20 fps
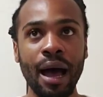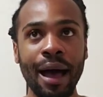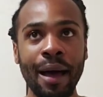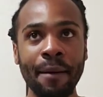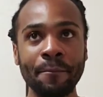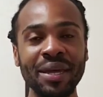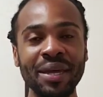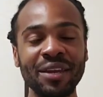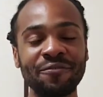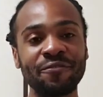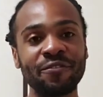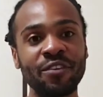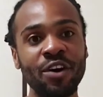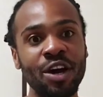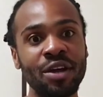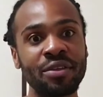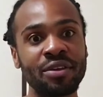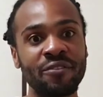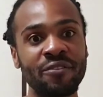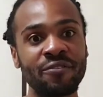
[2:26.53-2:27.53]
a bit
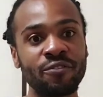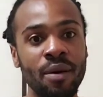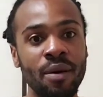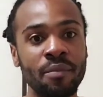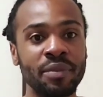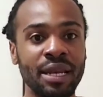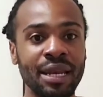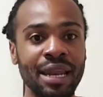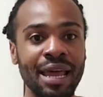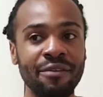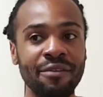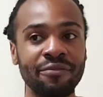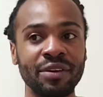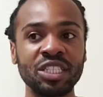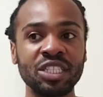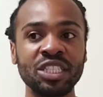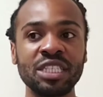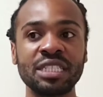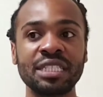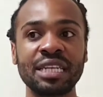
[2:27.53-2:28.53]
further from the left,
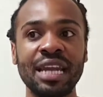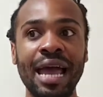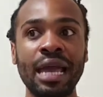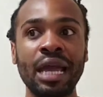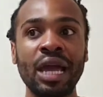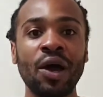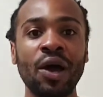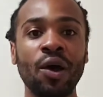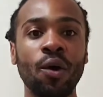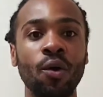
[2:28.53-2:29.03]
and she's like,